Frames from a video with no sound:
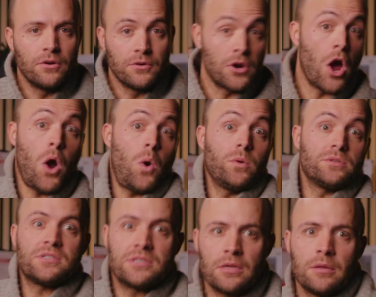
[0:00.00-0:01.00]
no,
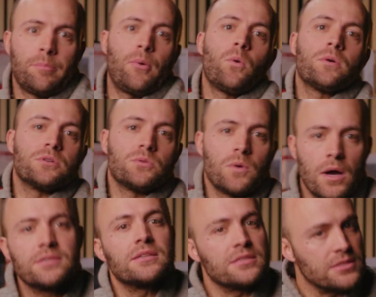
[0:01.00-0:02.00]
it's still important to
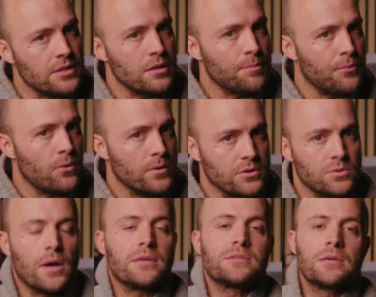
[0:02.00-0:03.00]

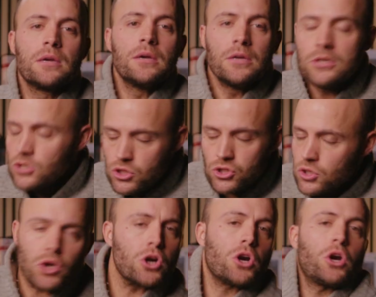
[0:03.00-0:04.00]
us,
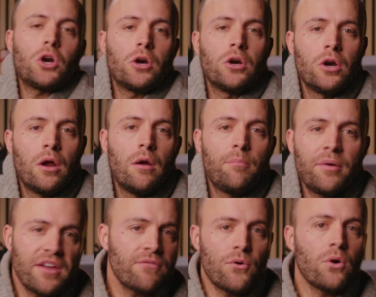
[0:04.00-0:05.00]
sure.
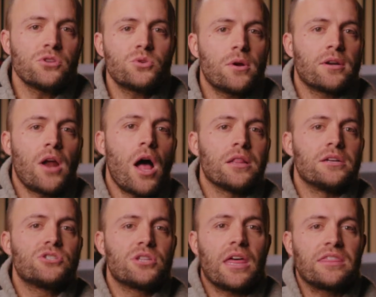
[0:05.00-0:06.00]
But they've also
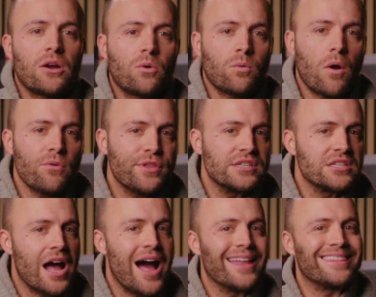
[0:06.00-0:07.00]
acknowledged that the growth is
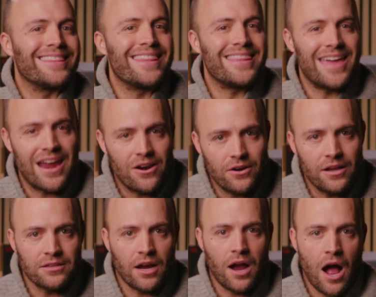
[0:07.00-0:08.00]
not there
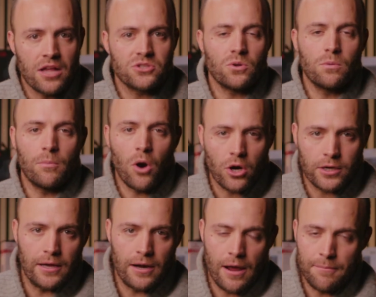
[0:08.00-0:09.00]
in the console
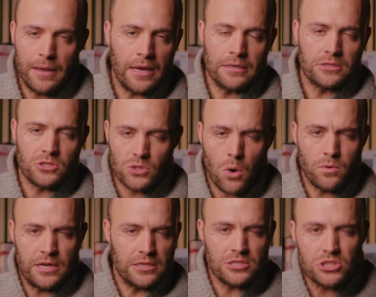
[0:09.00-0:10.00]
market. I mean,
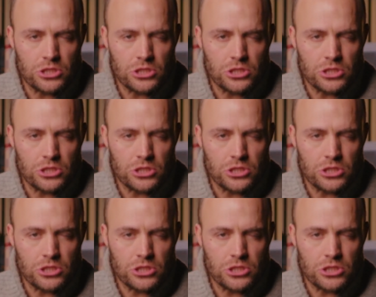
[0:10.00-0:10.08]
Sony is